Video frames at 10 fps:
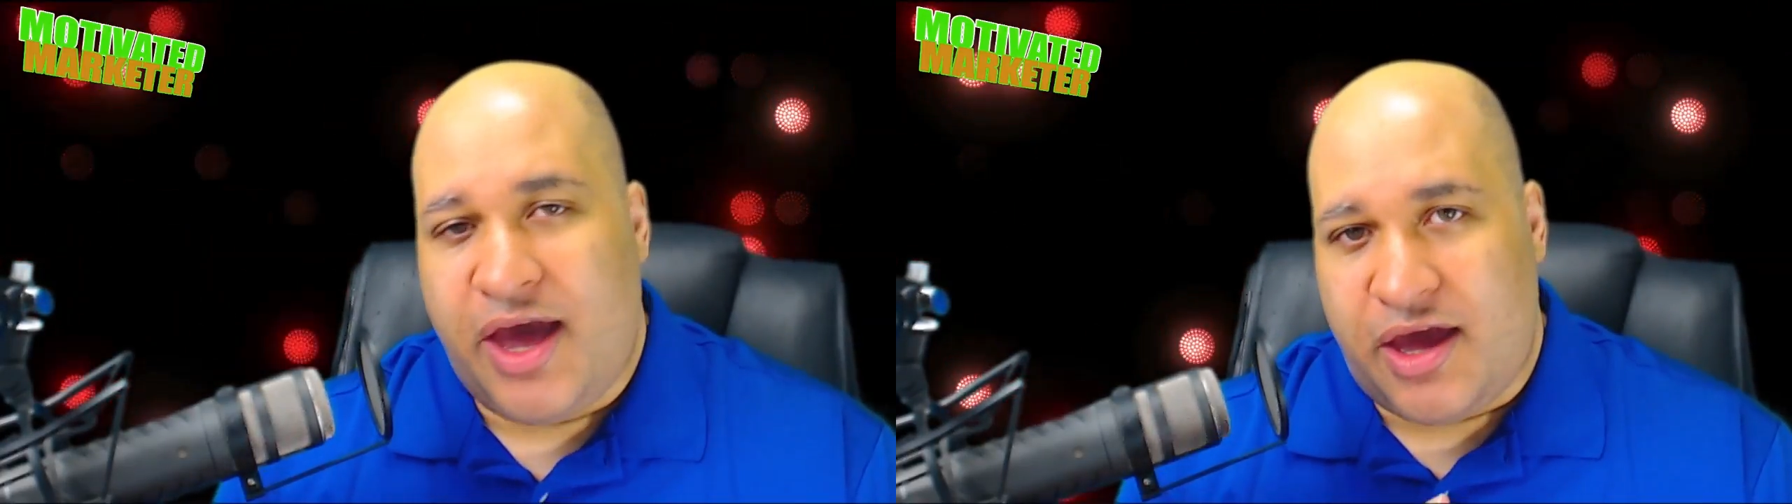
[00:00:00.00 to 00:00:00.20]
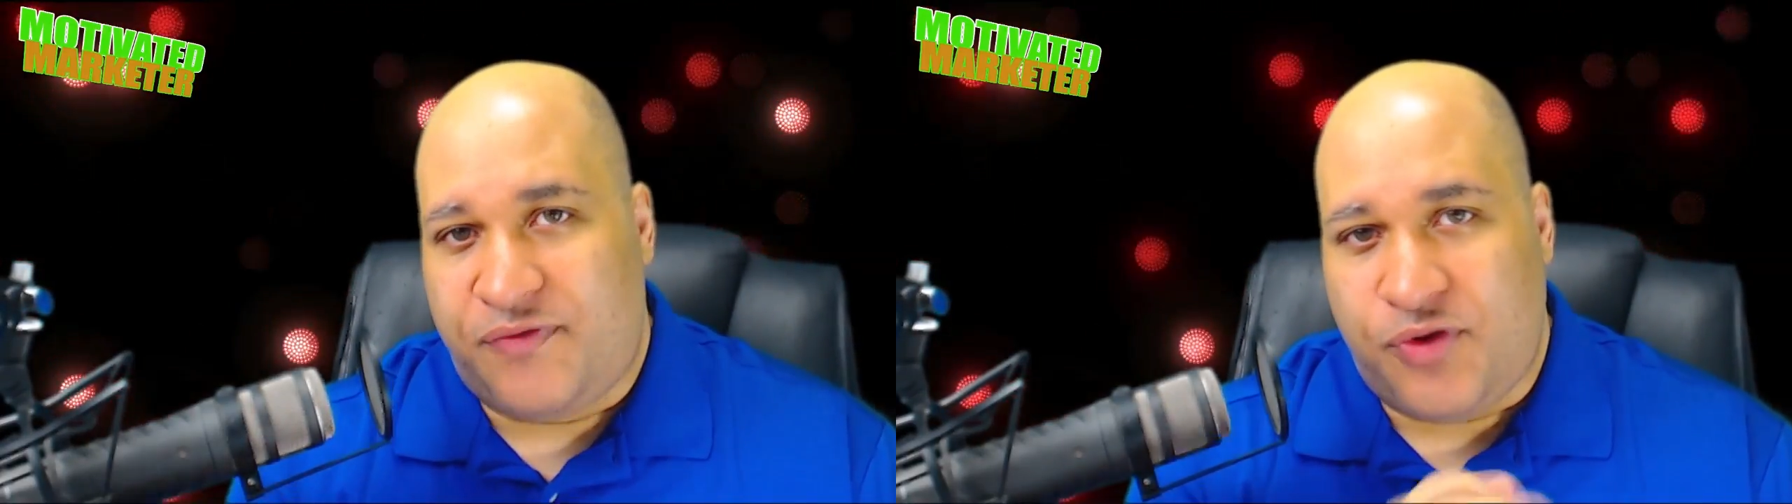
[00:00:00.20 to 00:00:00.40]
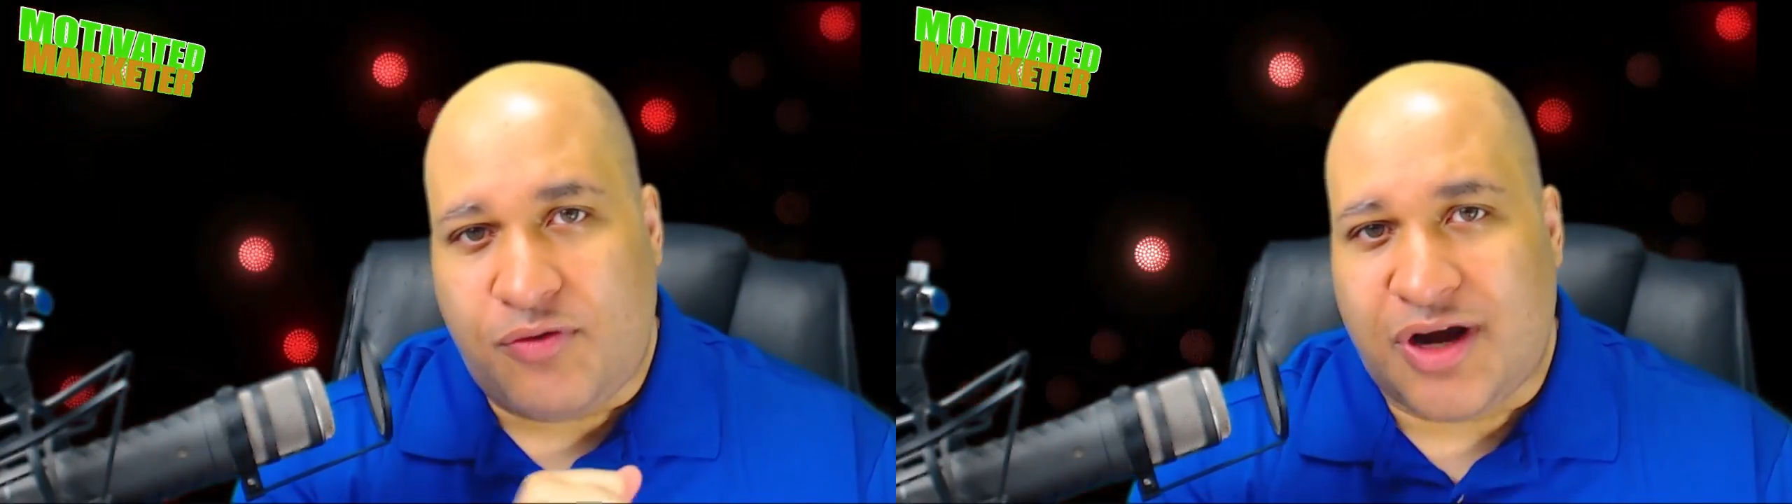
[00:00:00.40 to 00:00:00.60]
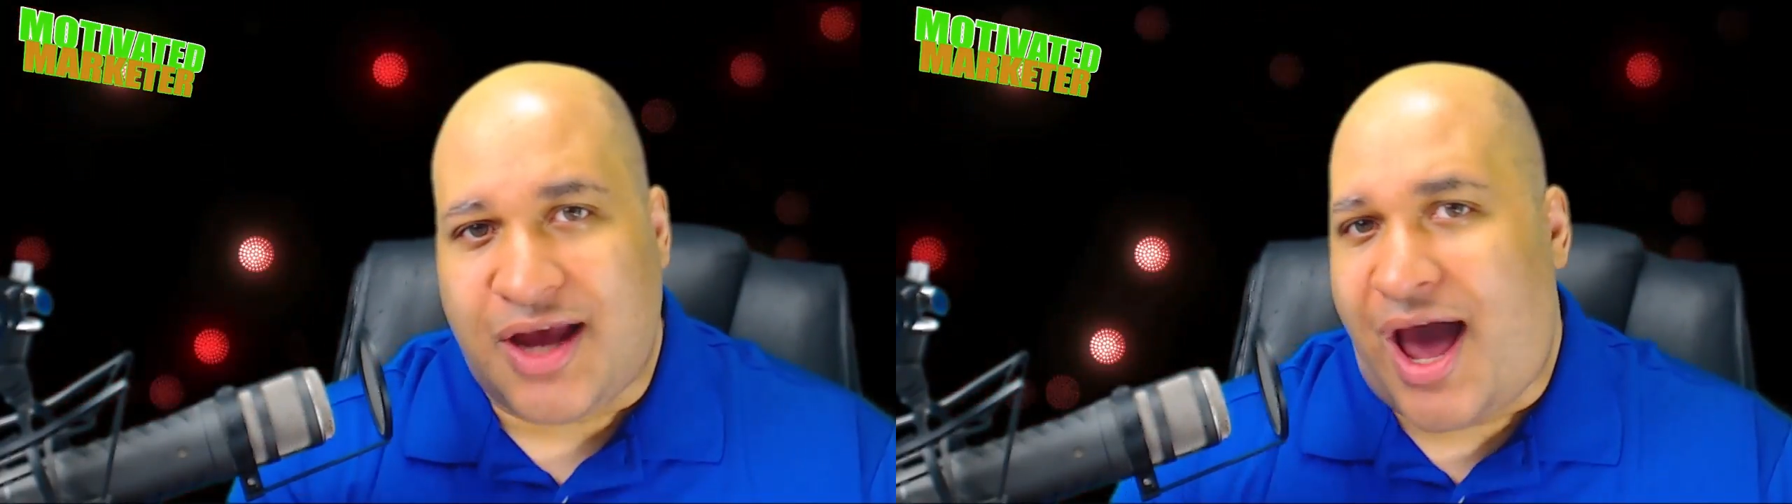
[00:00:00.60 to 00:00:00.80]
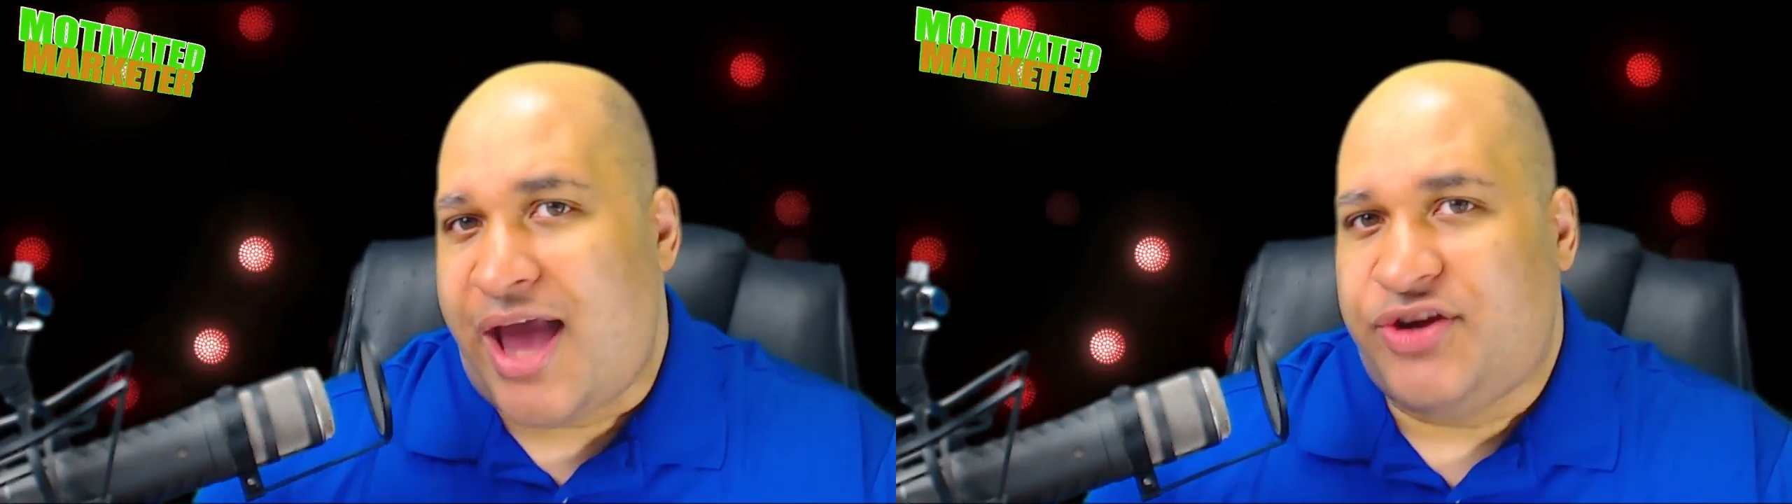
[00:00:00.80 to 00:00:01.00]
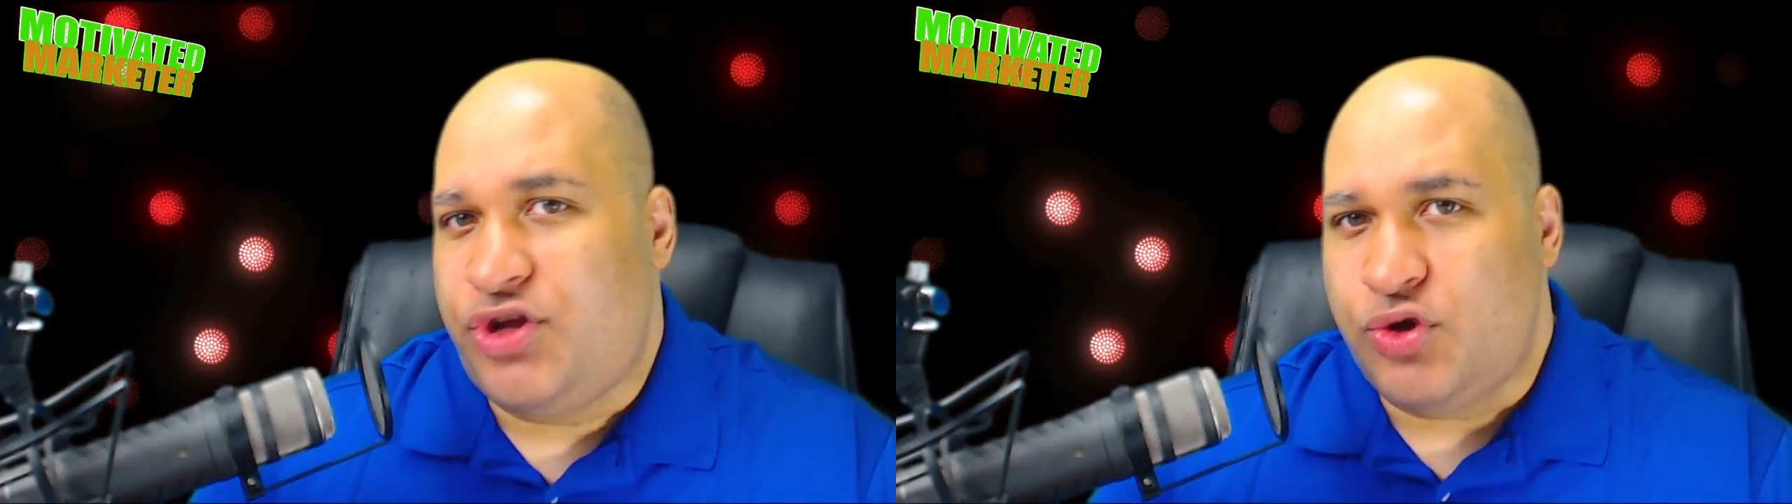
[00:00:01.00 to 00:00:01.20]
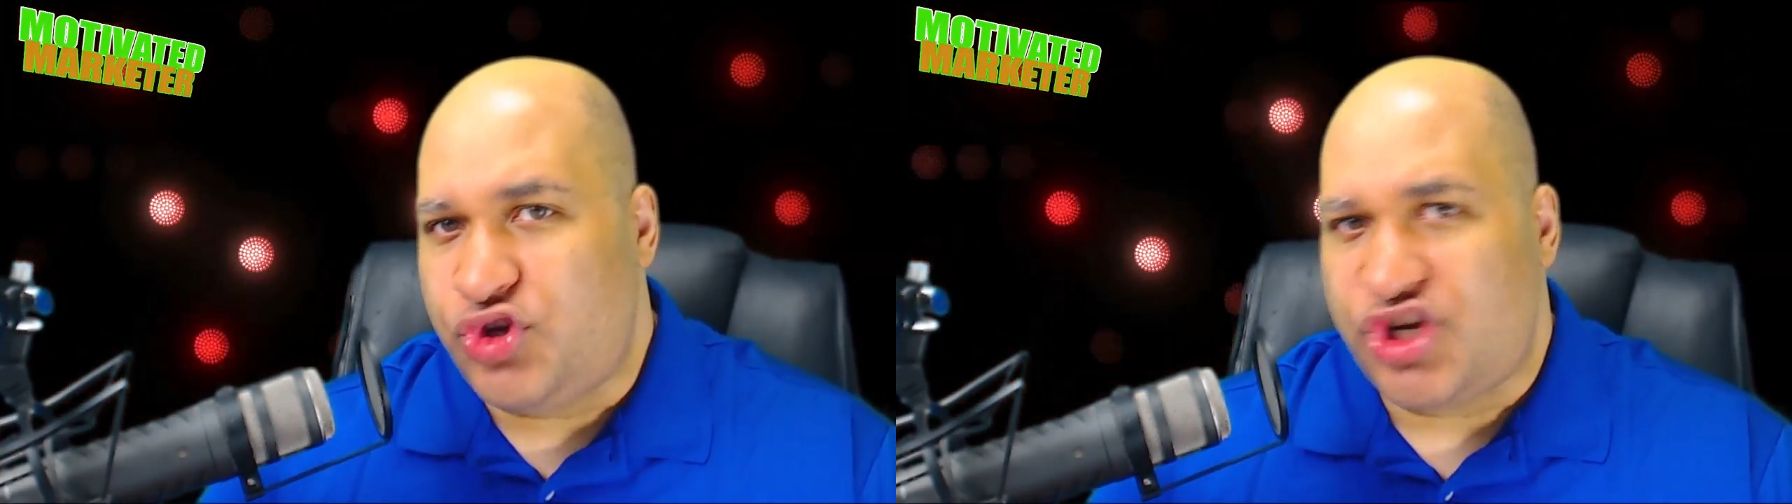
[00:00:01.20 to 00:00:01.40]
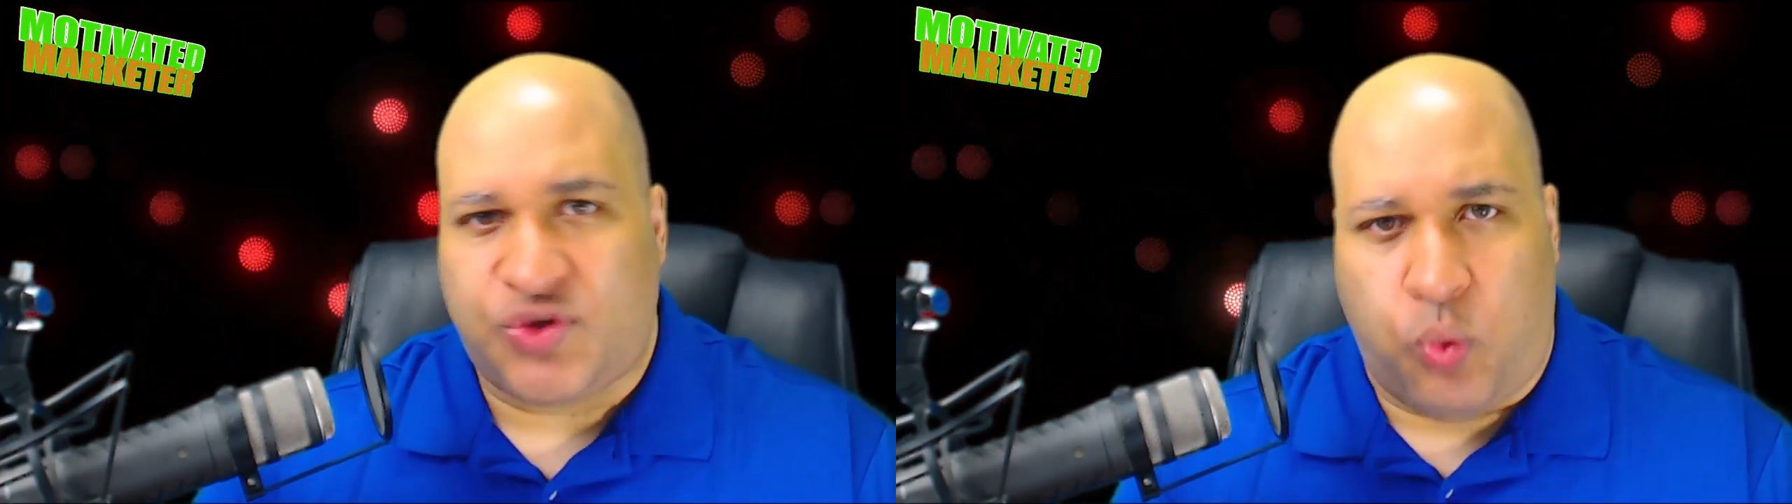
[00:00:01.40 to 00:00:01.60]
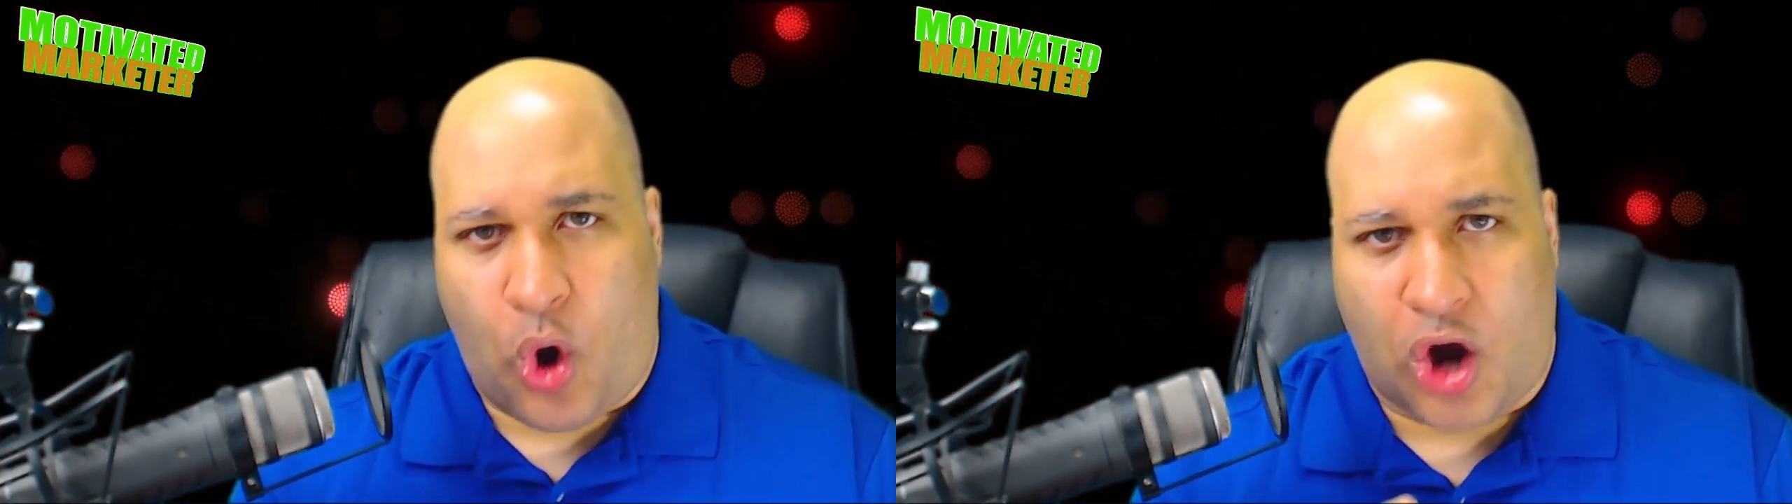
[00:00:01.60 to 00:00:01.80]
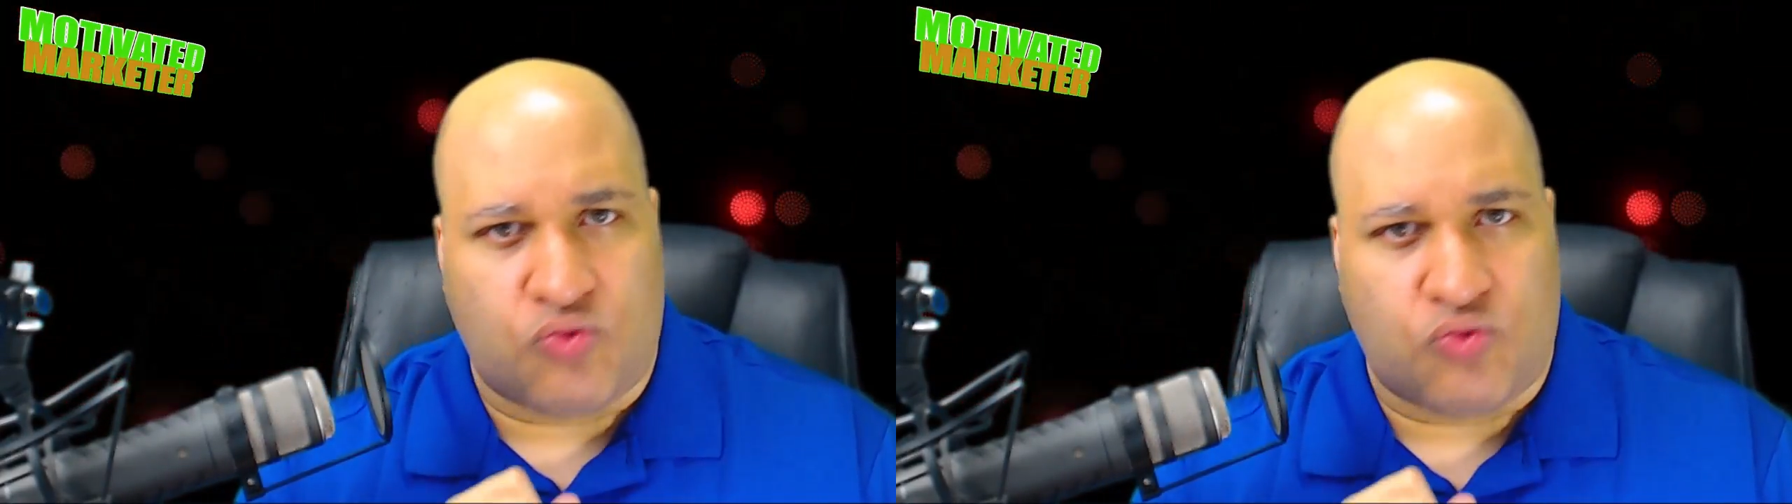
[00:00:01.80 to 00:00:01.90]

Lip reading: If you're a guy, do you just walk